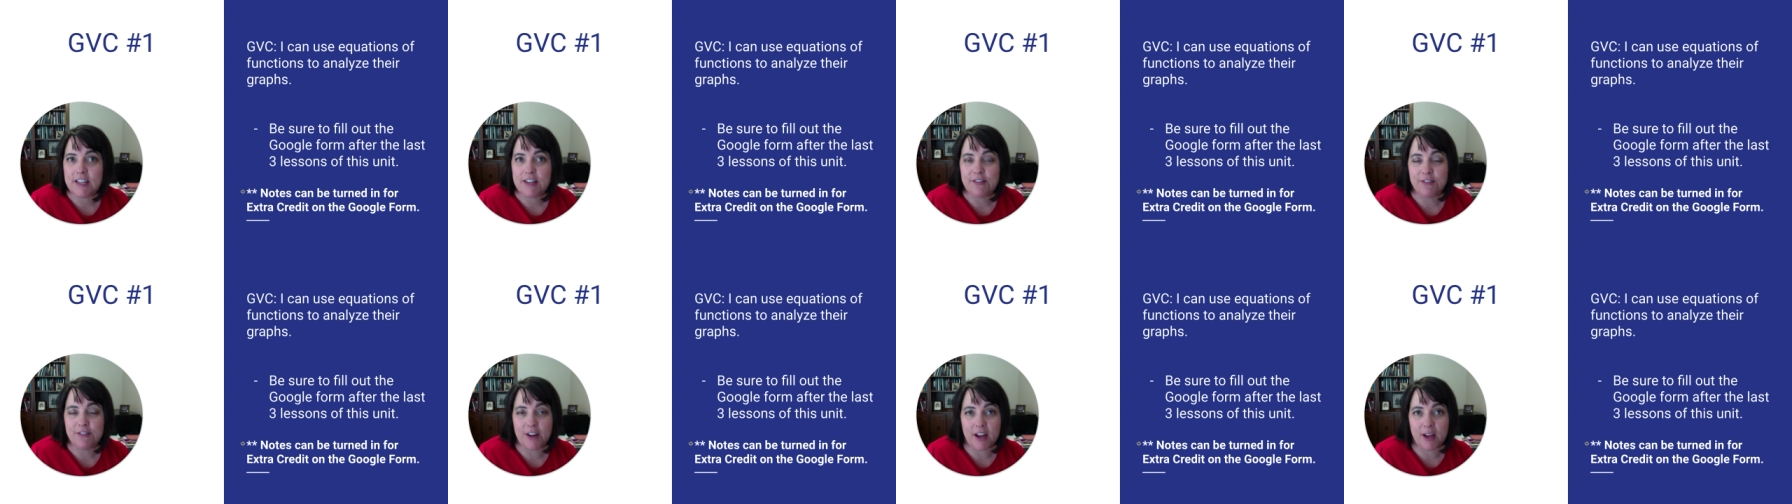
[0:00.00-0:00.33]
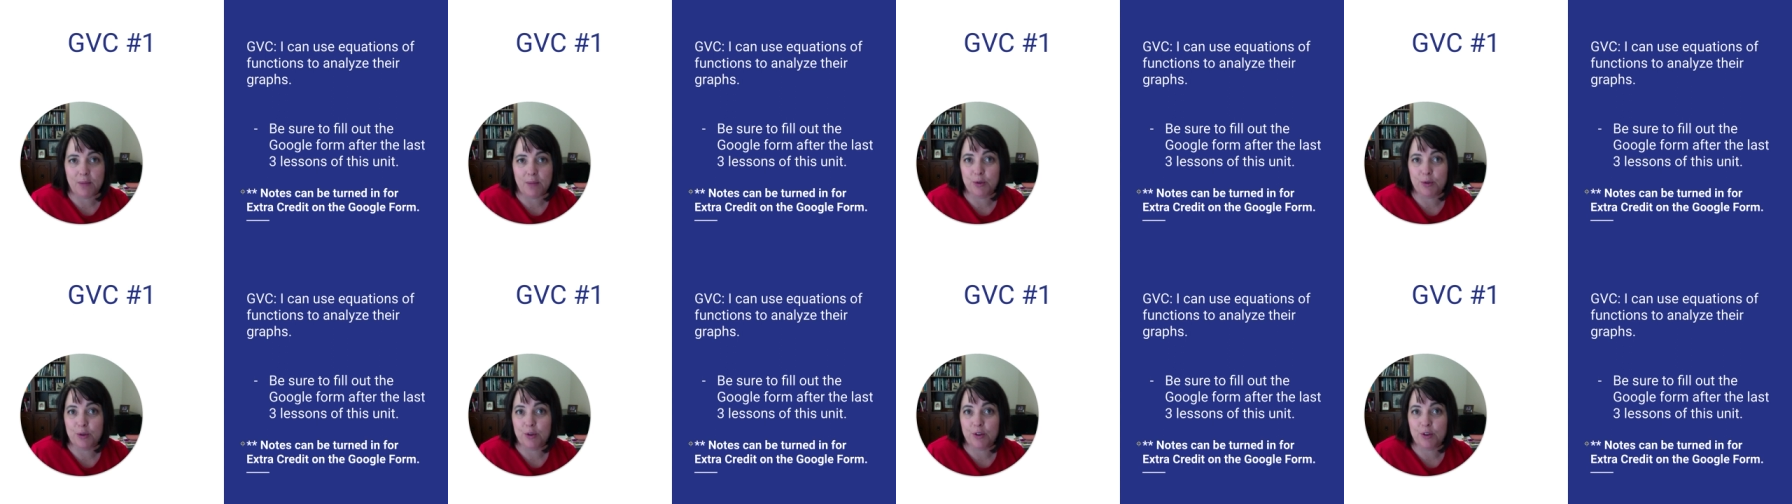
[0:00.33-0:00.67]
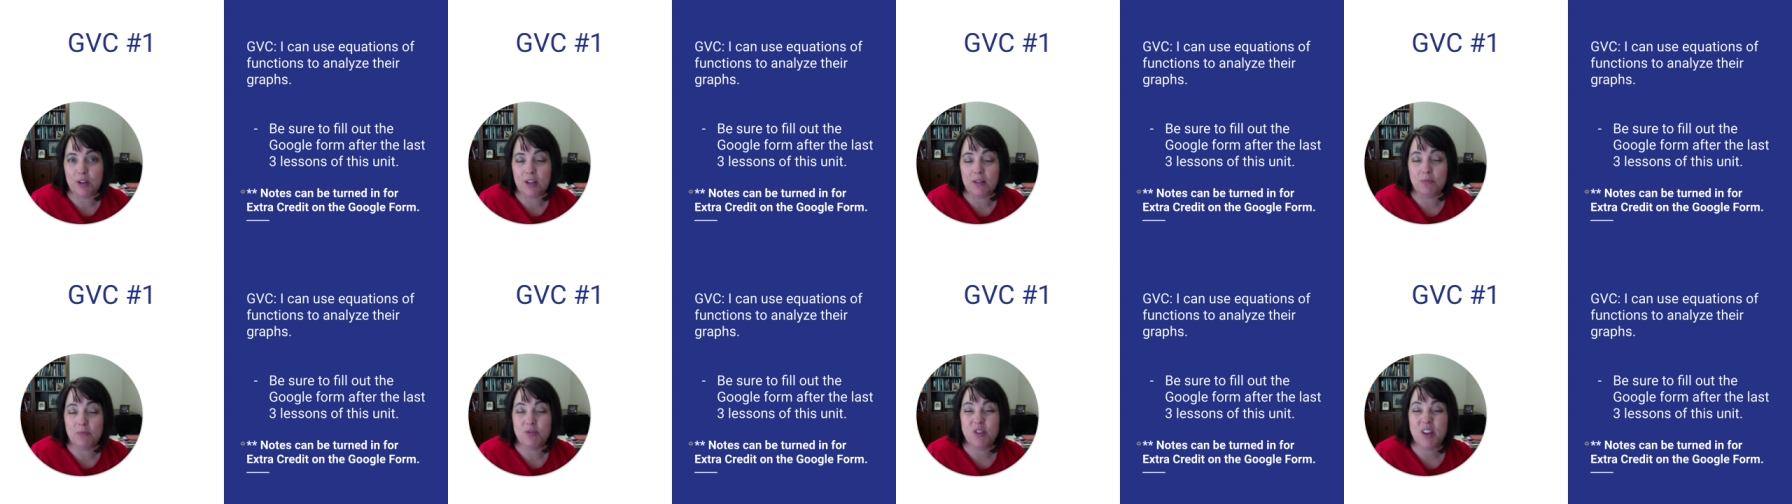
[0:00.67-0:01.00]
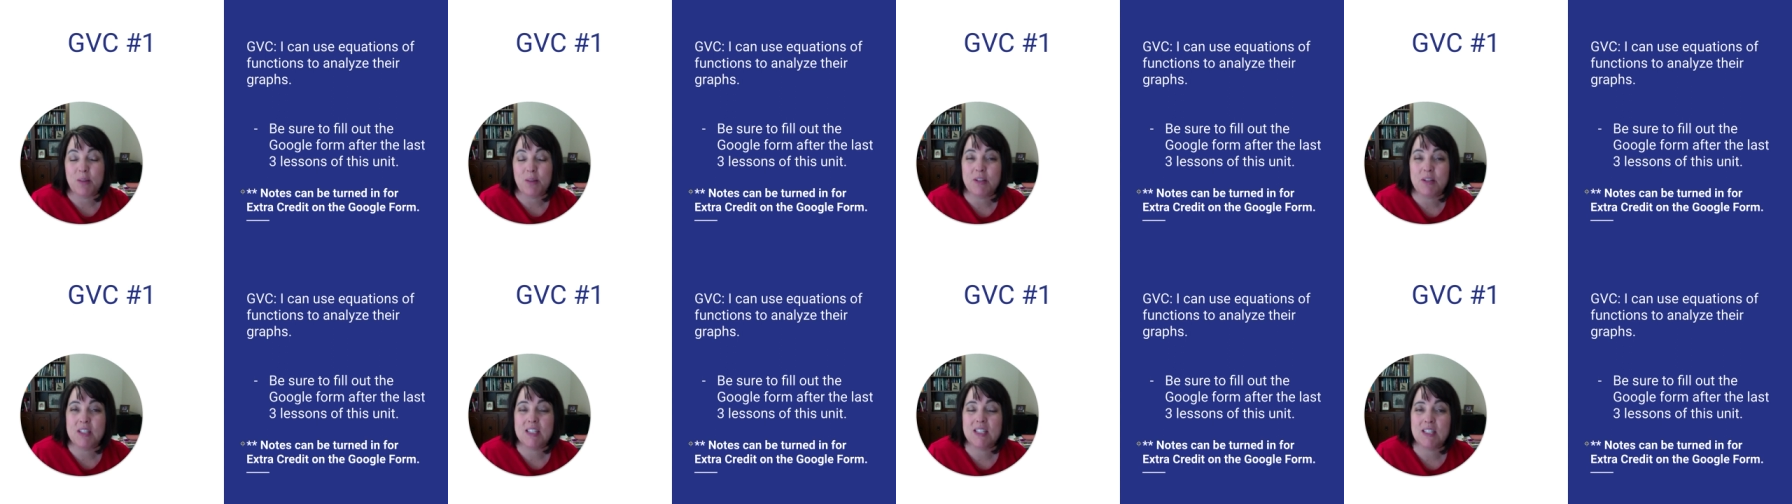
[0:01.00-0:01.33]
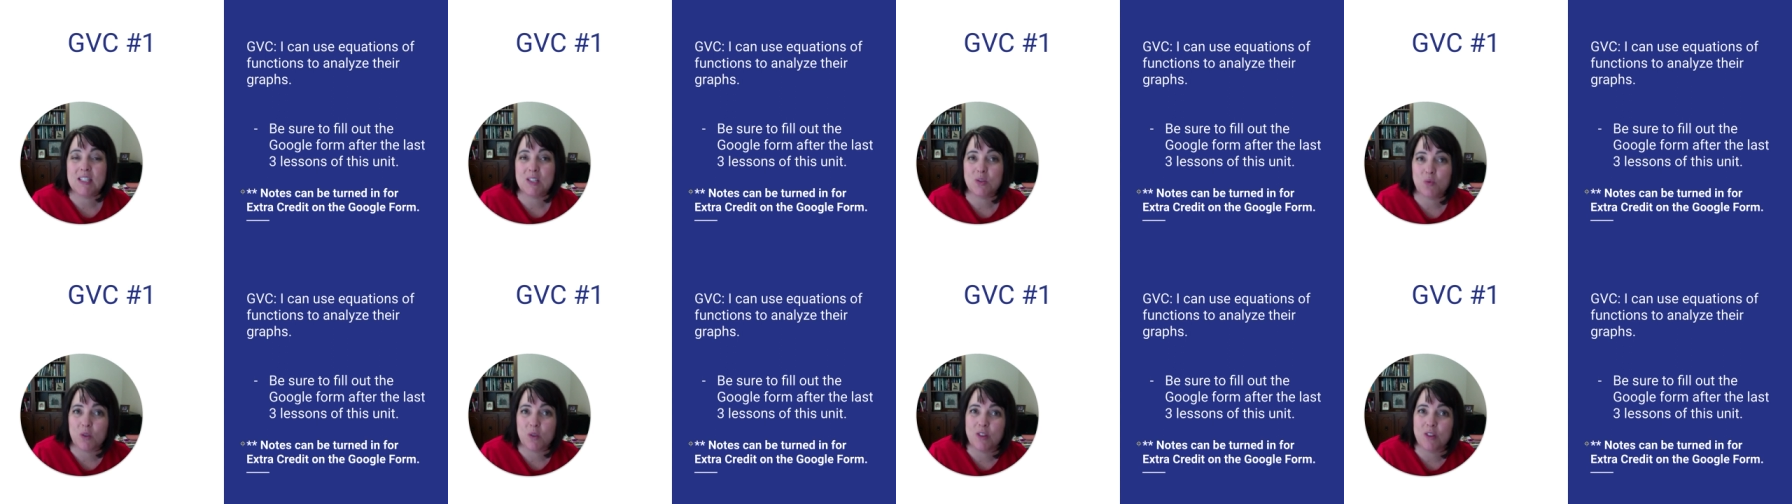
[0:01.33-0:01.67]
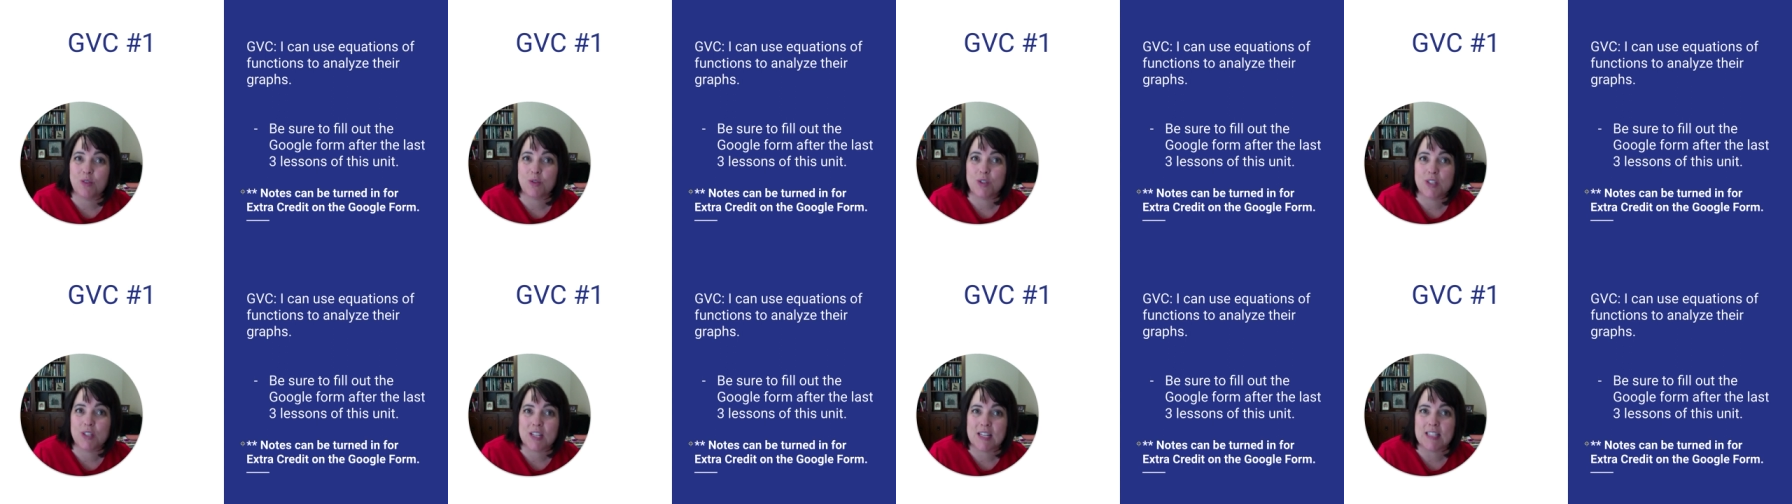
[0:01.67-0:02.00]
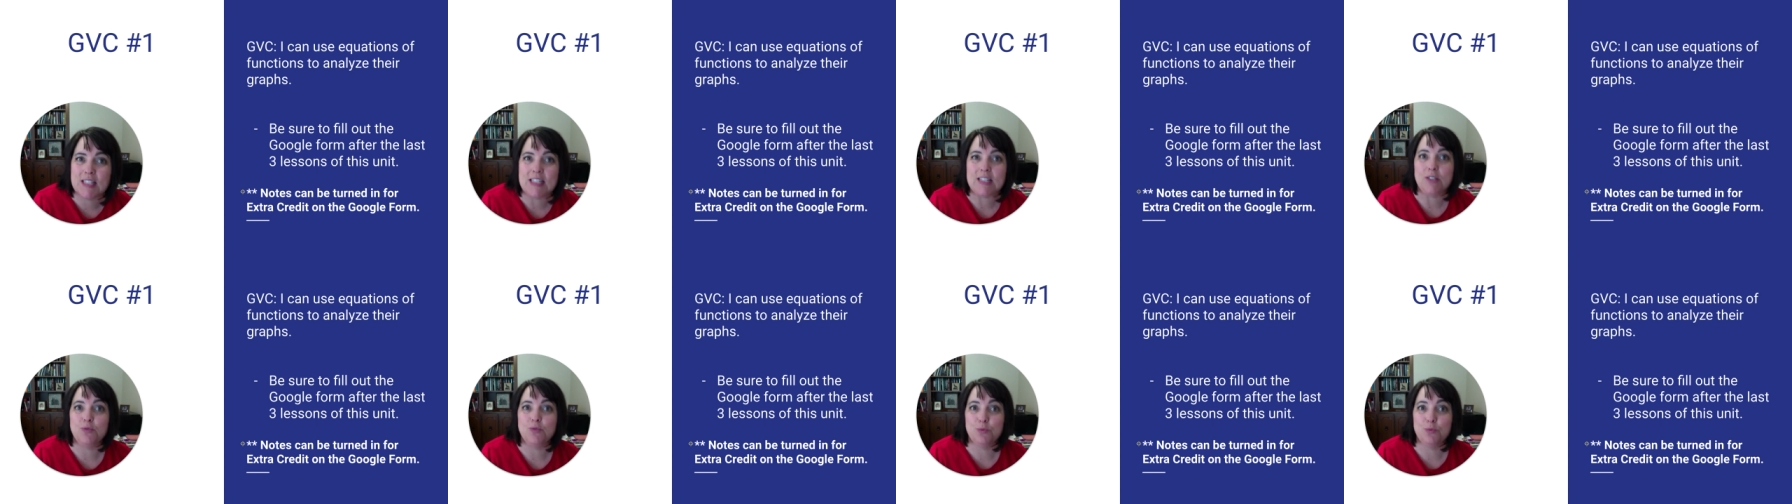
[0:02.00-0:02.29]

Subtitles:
Viable Curriculum. So that means this is one of those things that's